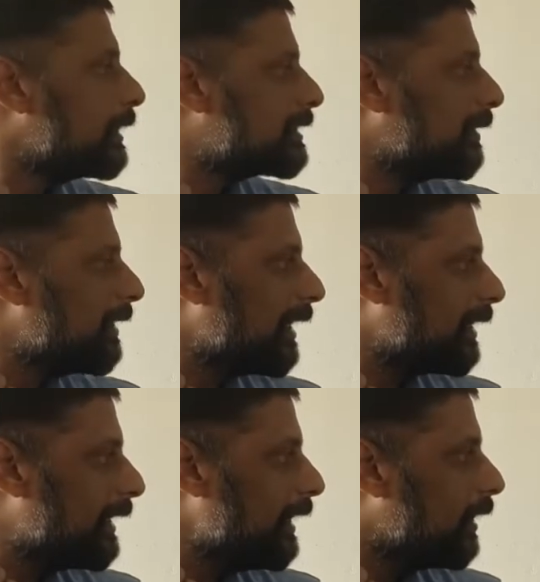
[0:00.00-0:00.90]

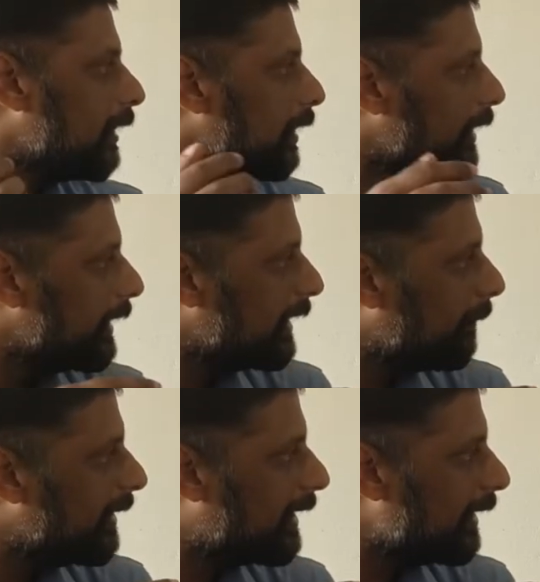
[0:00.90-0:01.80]
Similarly, in
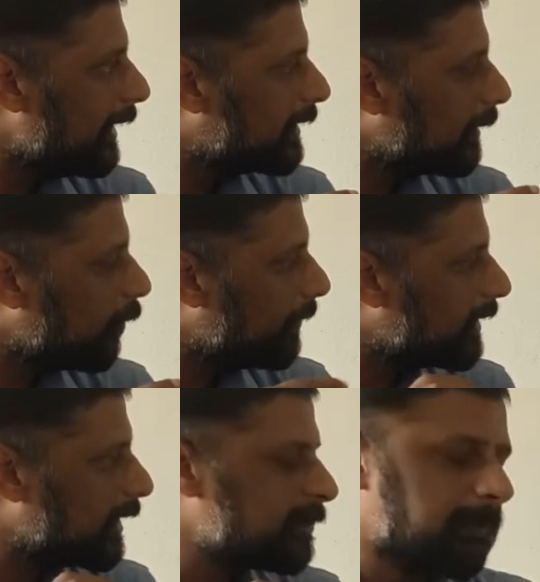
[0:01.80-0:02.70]
a beaker, a
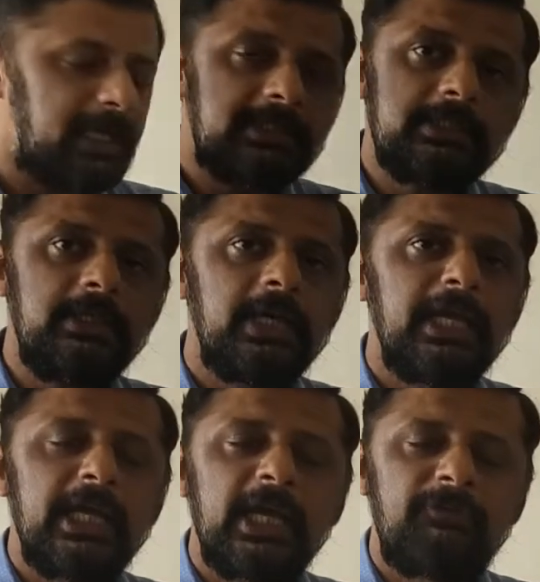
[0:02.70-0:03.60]
thermometer is placed.
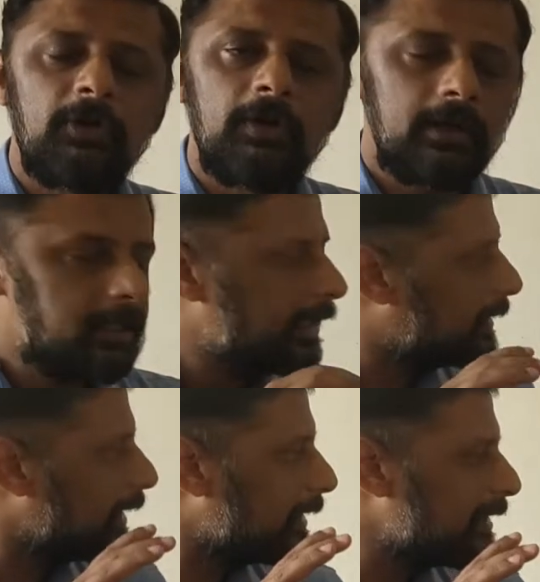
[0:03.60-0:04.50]
If
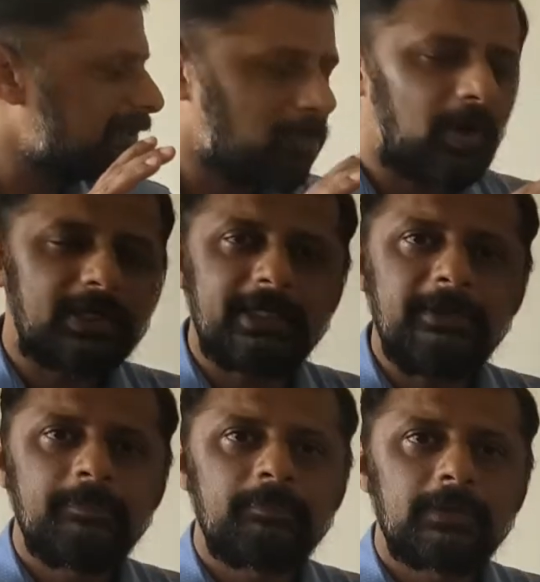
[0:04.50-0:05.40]
it contains some
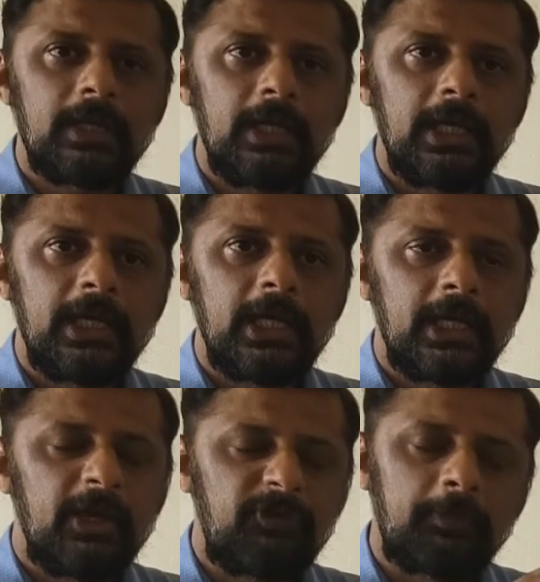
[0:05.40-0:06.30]
water,
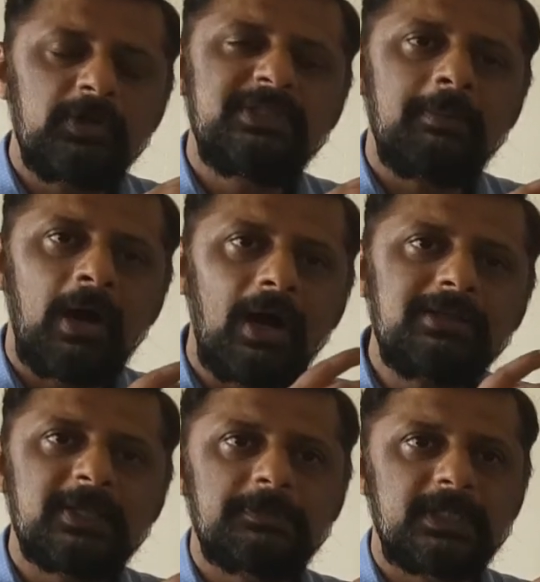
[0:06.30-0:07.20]
if you put some
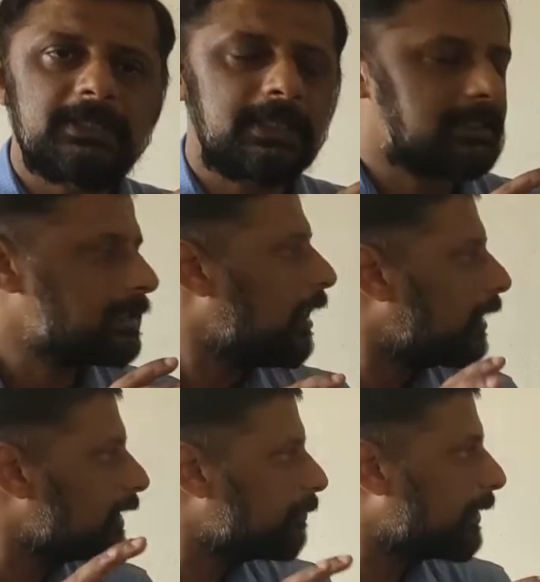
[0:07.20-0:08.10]
hot substances
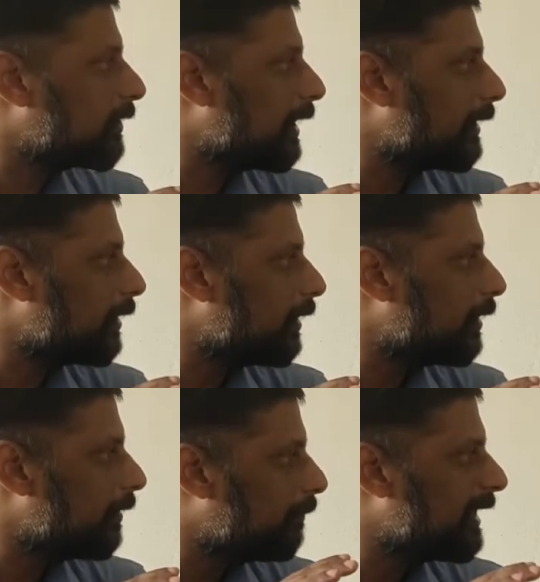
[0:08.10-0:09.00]
on that
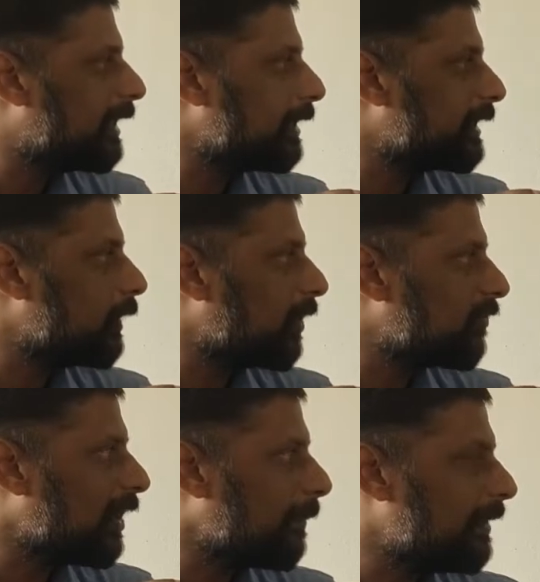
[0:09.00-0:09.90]
particular beaker, then
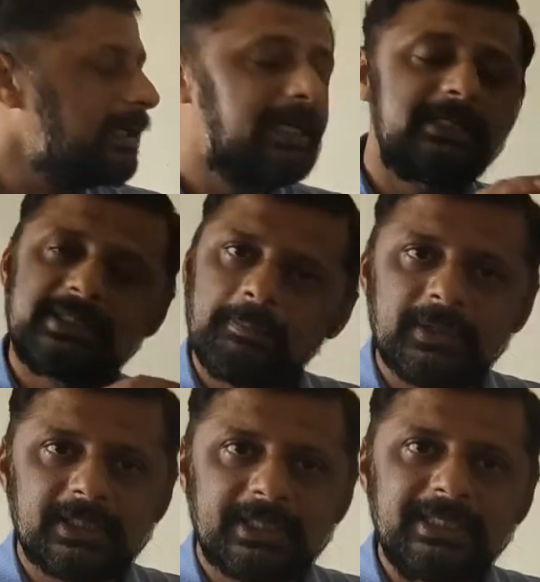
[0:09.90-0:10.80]
what will happen? Its
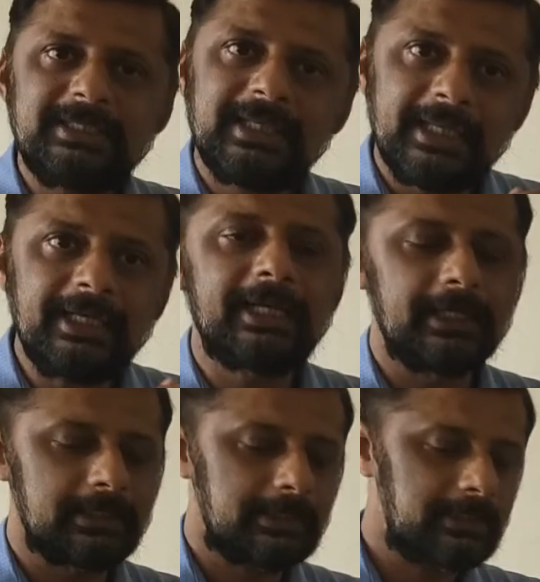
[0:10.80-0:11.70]
temperature gets
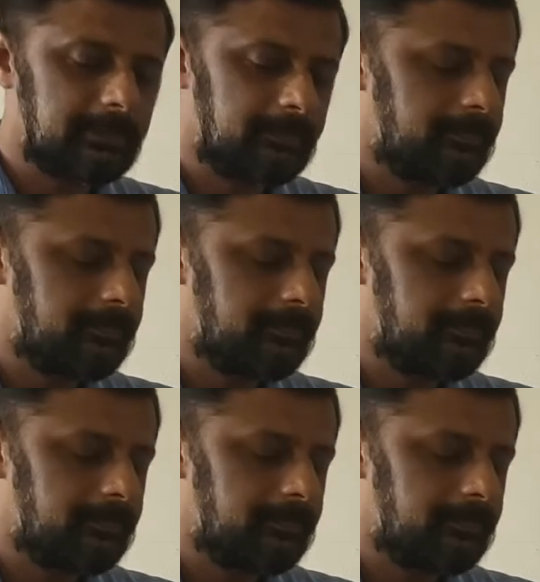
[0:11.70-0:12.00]
increased.